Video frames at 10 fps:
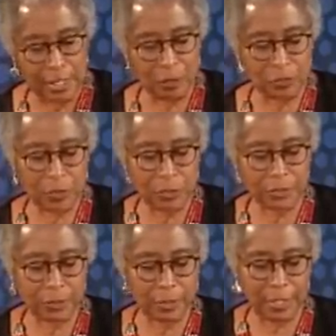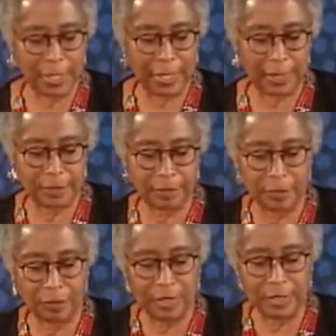It was also a land of
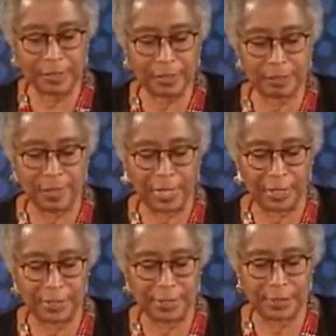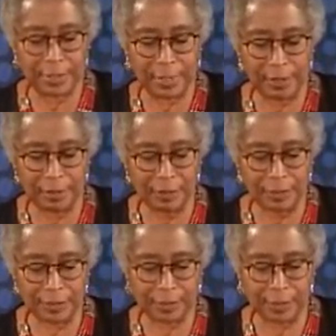the greenest valleys and
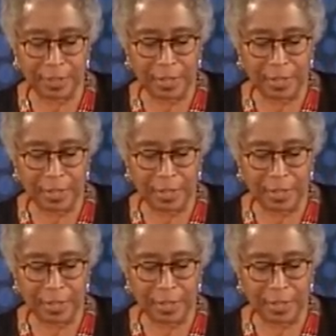hills,